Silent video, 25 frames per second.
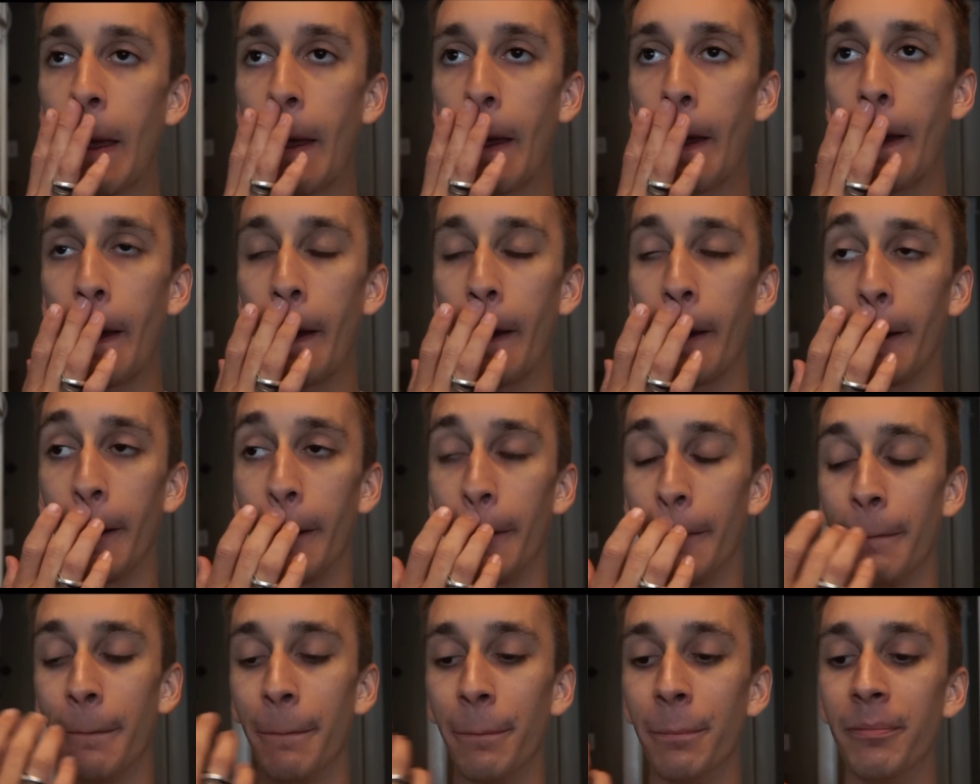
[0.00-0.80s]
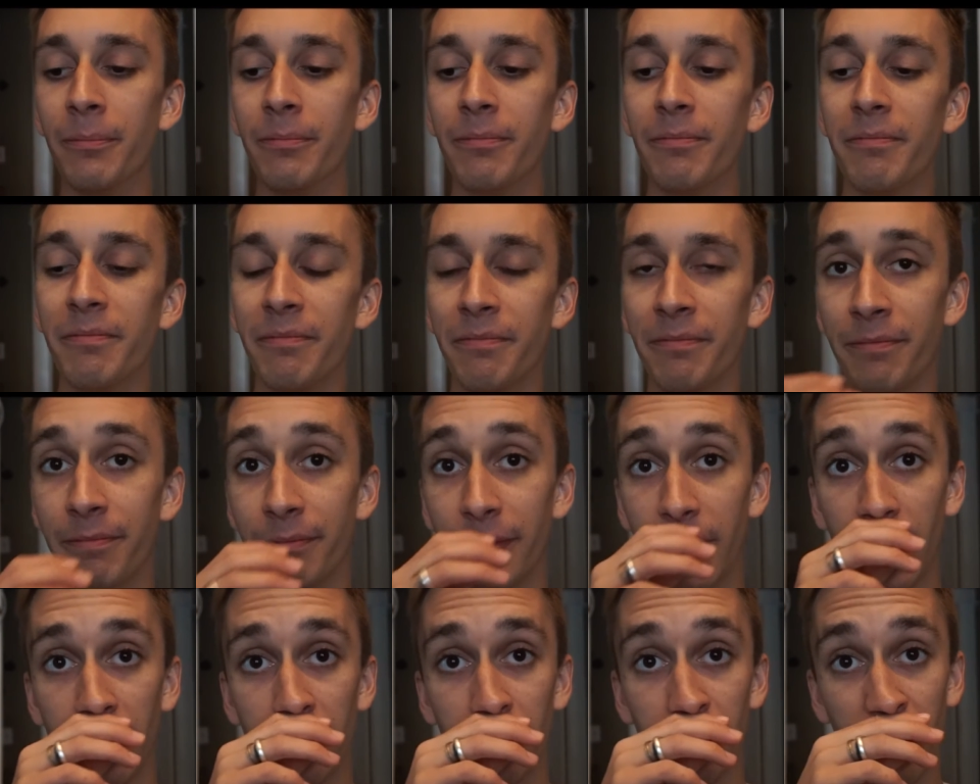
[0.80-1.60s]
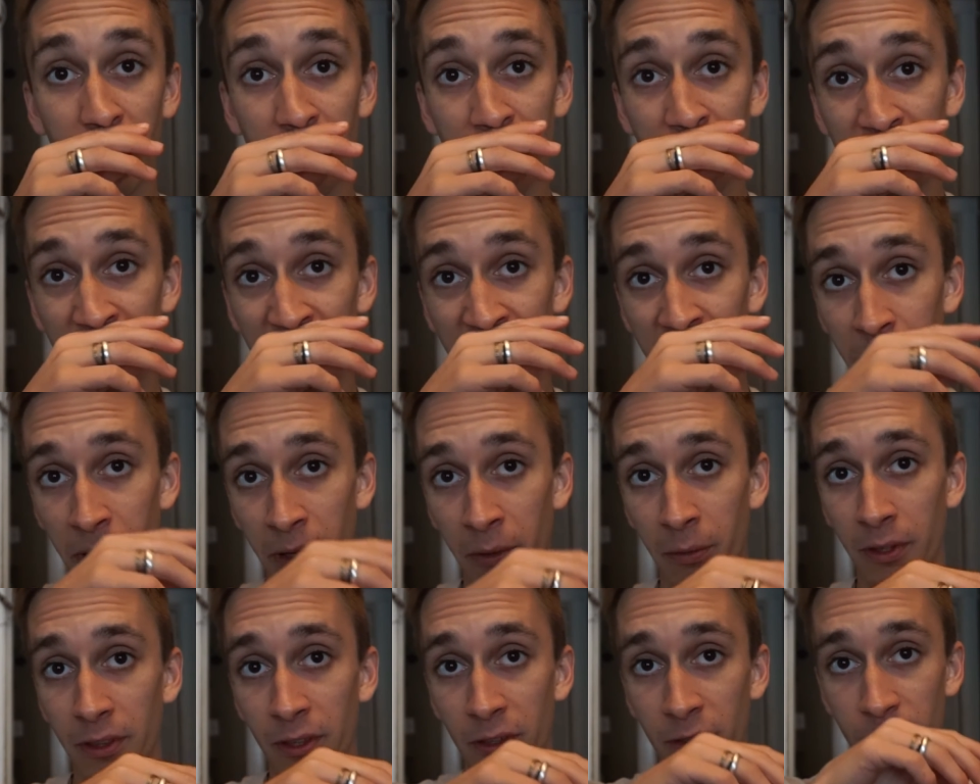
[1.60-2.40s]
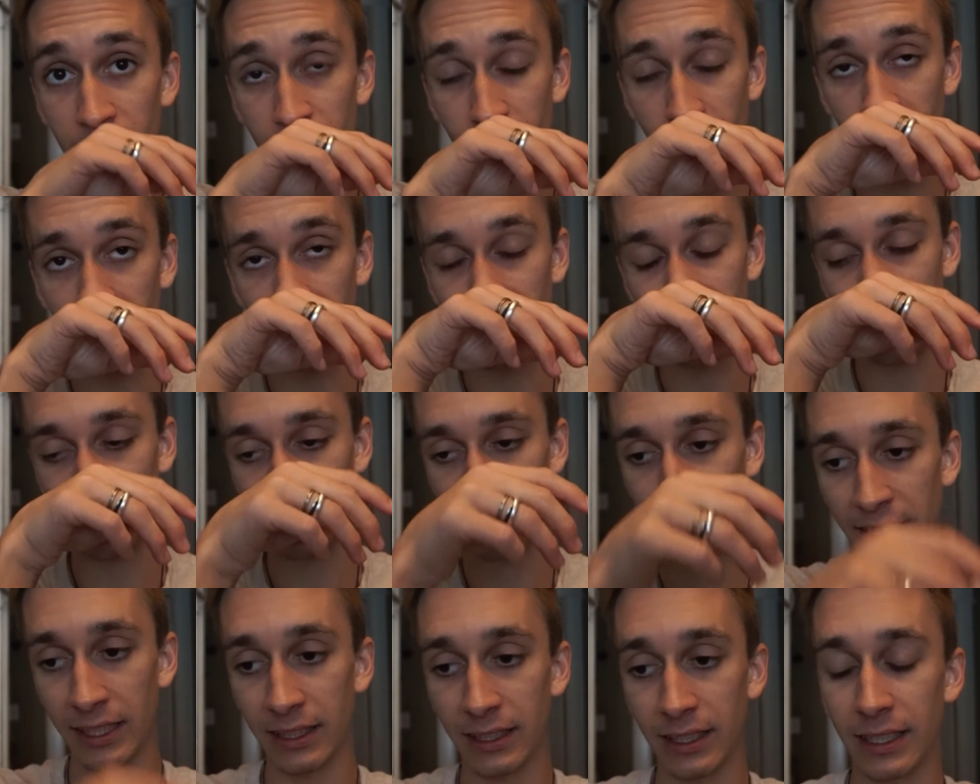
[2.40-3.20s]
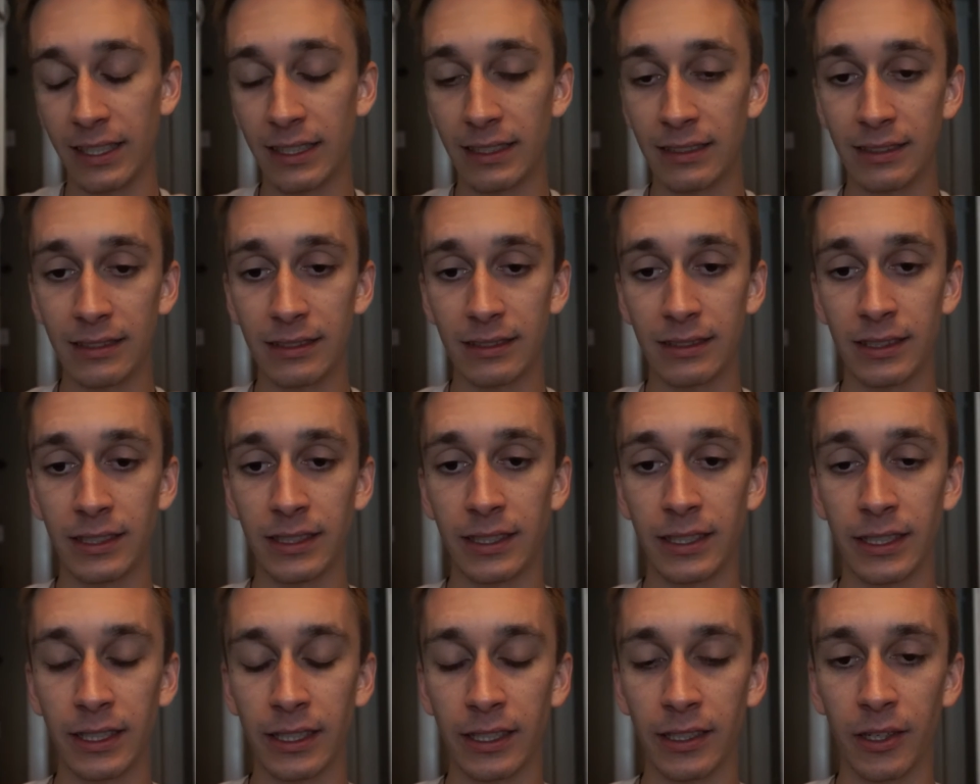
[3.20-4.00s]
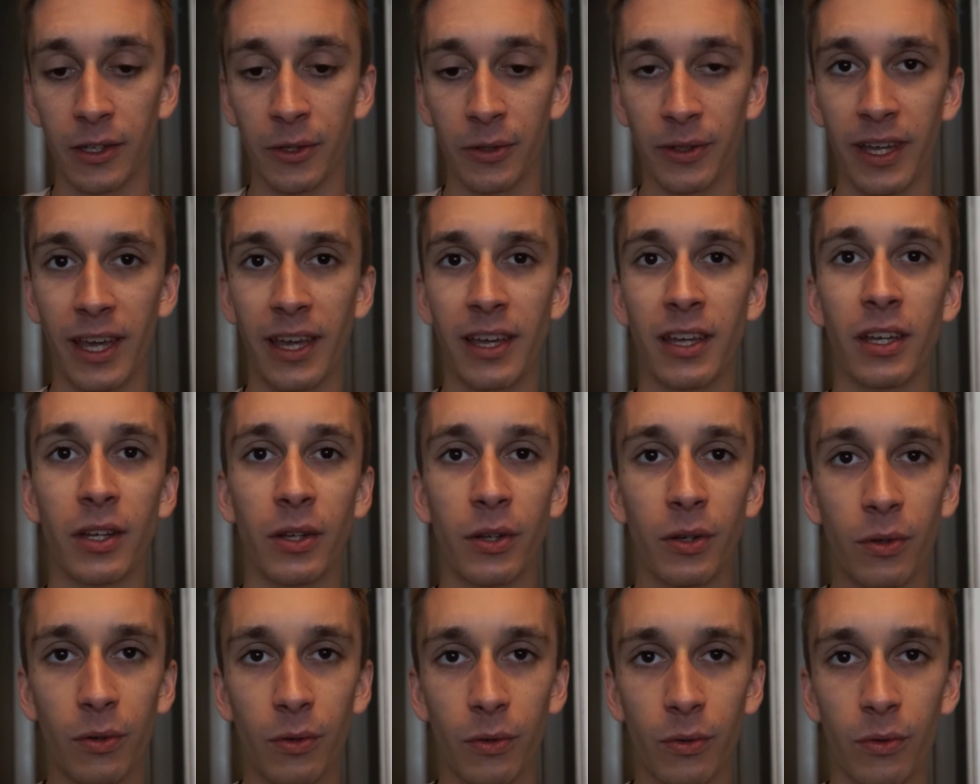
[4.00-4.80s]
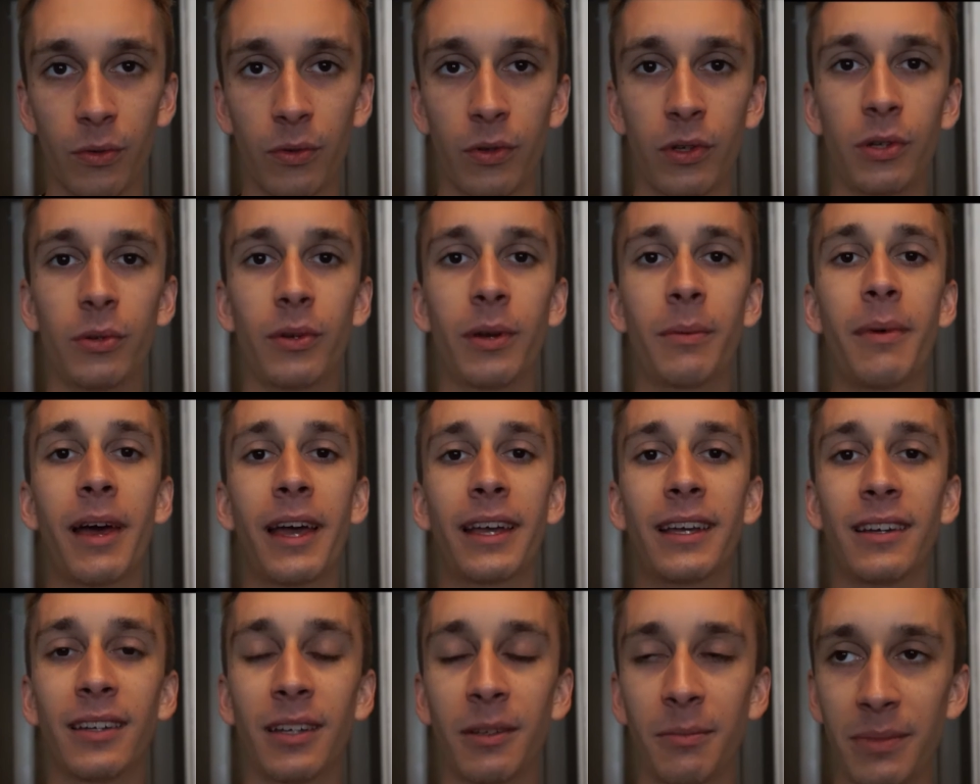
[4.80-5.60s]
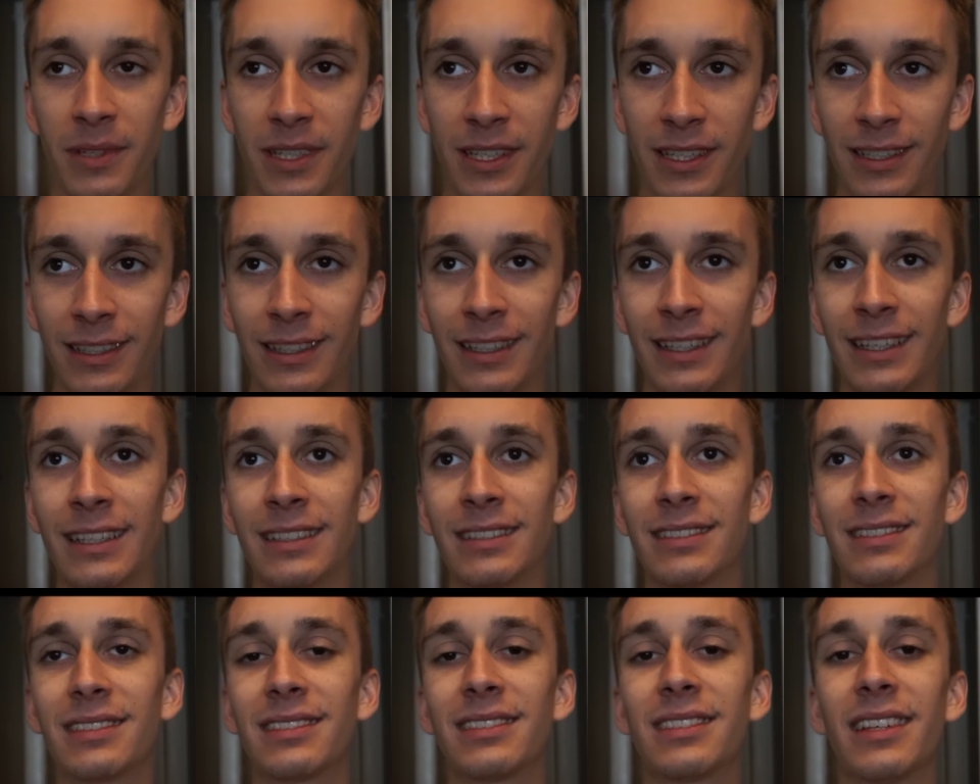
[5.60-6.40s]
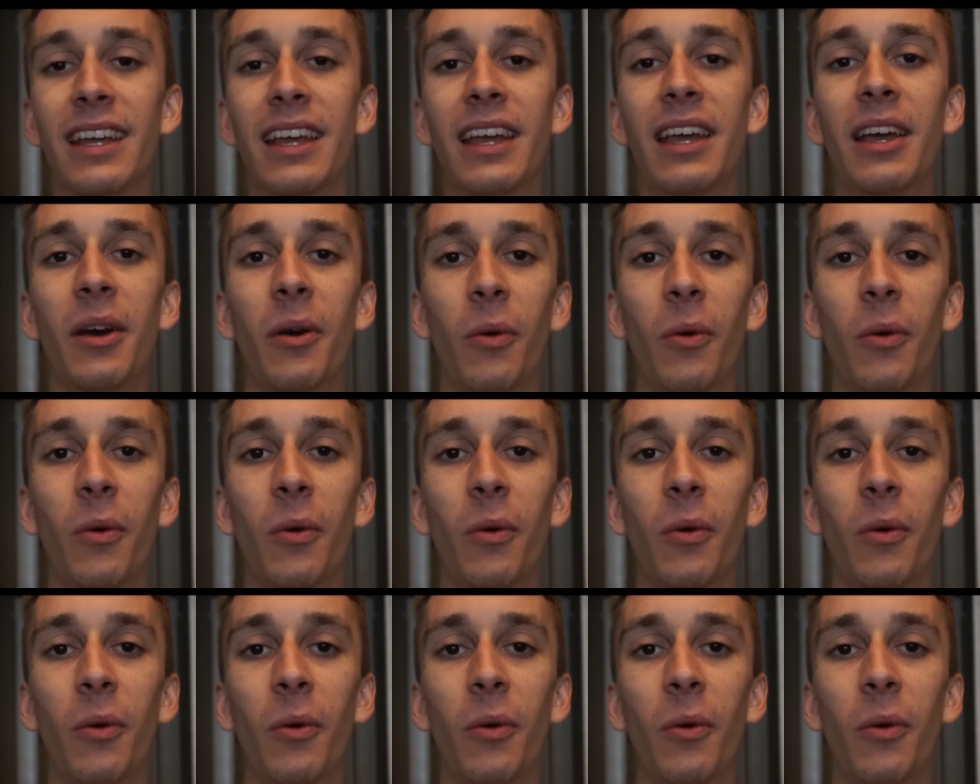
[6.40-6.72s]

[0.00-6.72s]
that's what I've been doing with astrology lately, is seeing, okay, who am I gonna be in this?